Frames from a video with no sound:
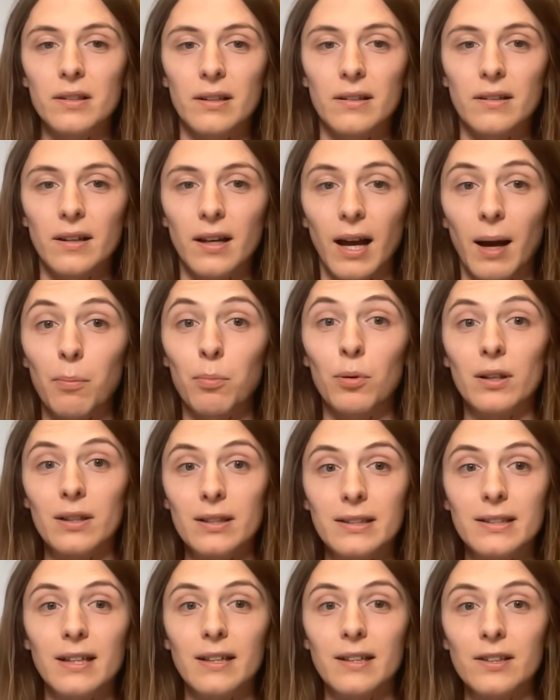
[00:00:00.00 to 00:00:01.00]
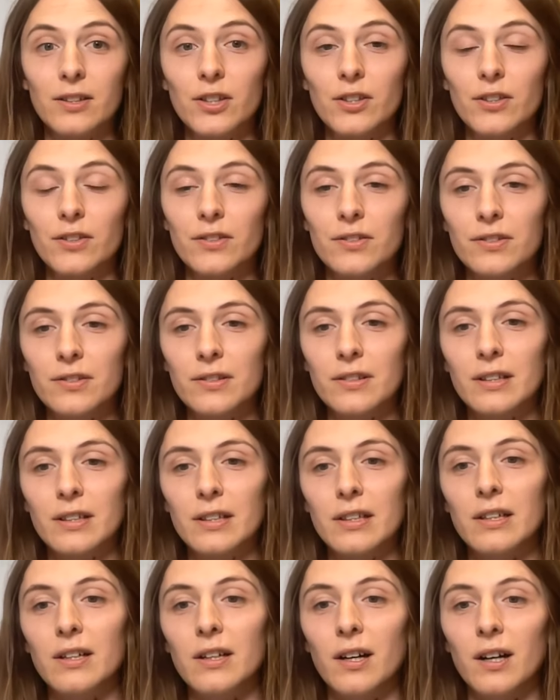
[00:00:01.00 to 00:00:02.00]
apple intelligence
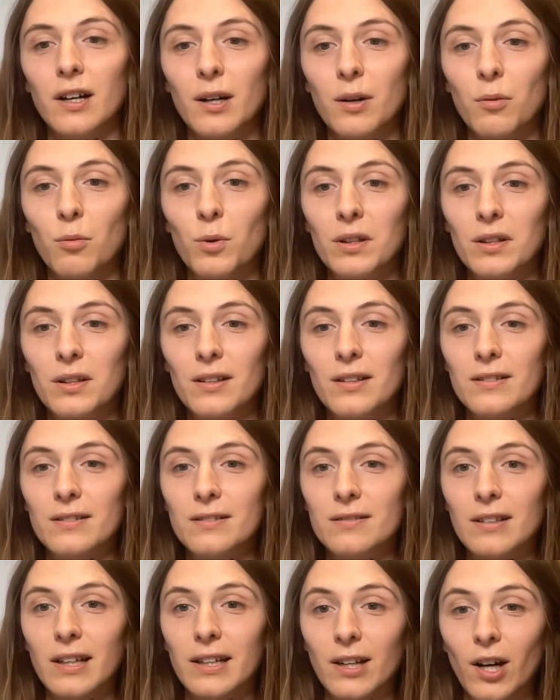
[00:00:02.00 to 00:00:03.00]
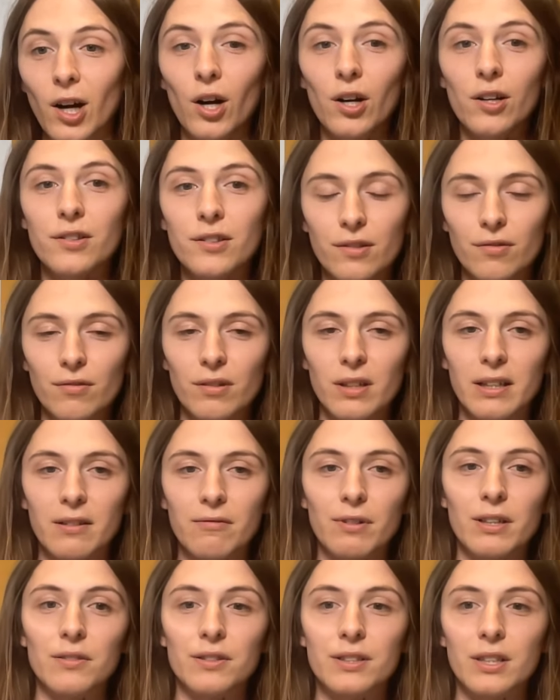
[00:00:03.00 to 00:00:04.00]
uh, will like answer it in
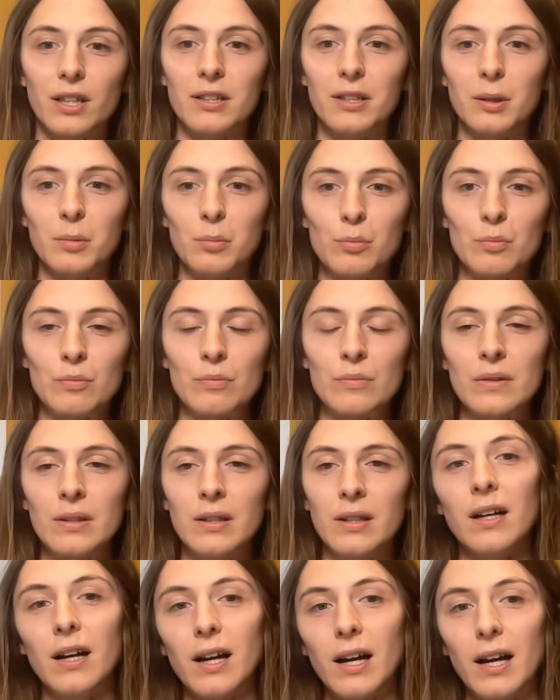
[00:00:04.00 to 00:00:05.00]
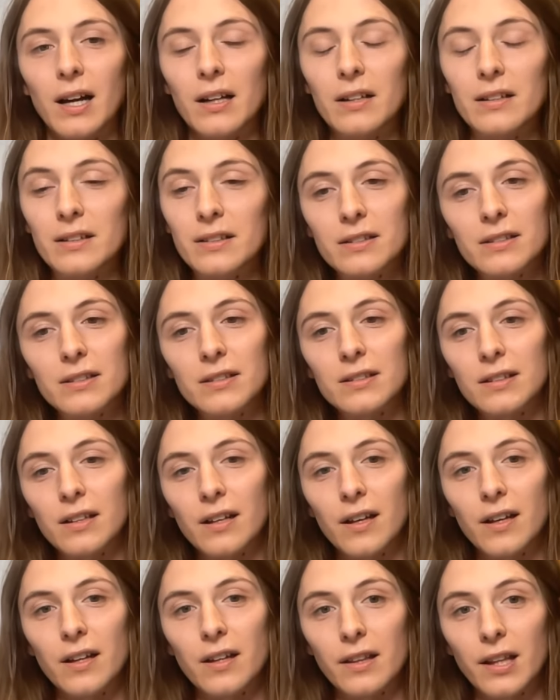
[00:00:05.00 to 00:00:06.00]
real time and
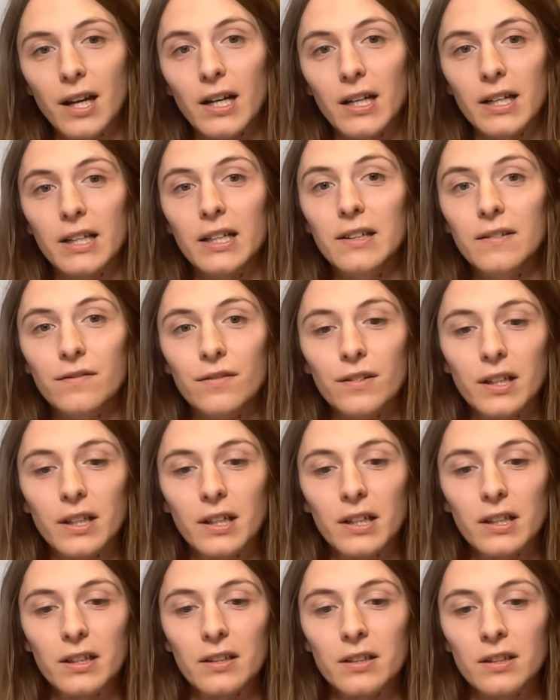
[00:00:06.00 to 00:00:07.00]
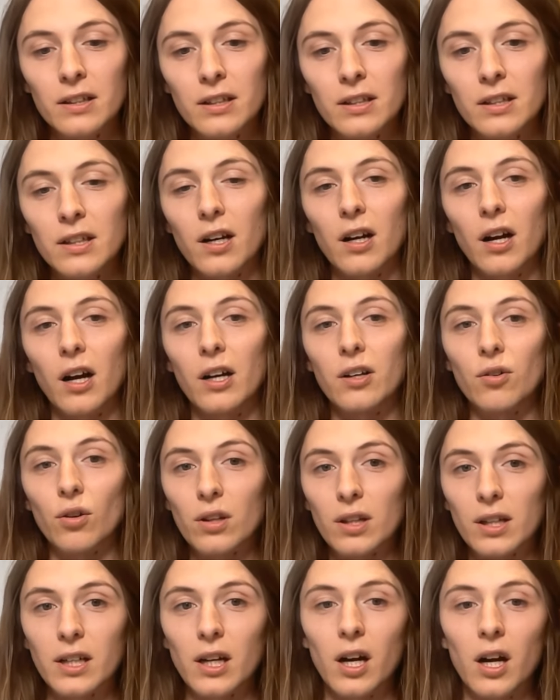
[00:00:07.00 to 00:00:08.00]
that evening i got
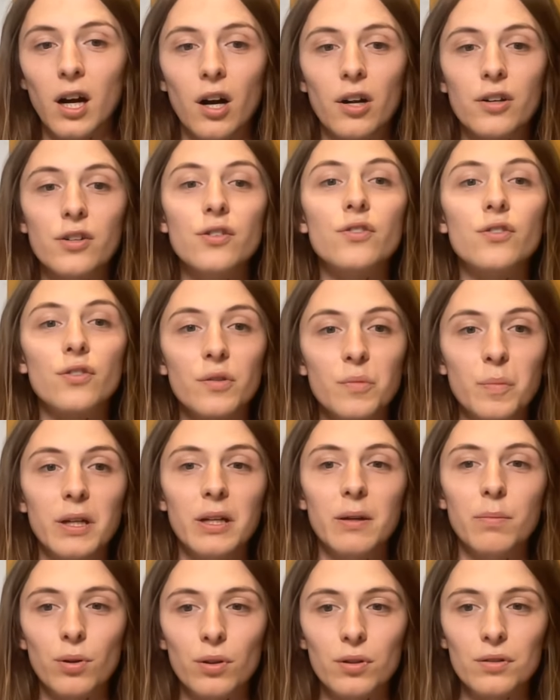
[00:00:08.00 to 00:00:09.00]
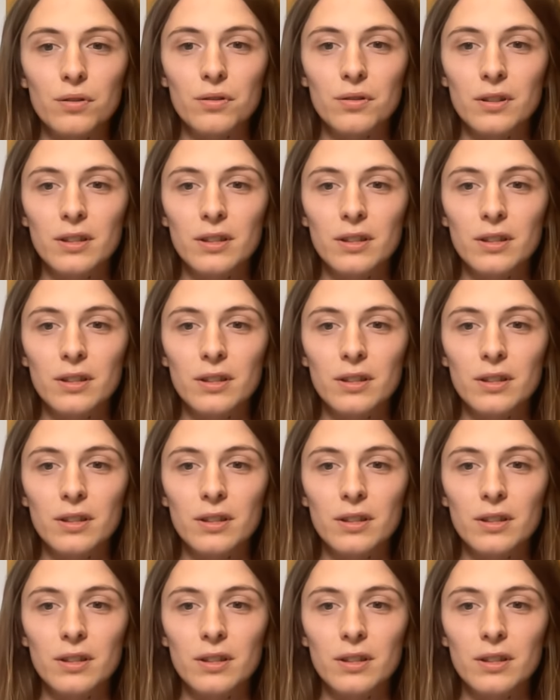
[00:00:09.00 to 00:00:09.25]
like a hundred people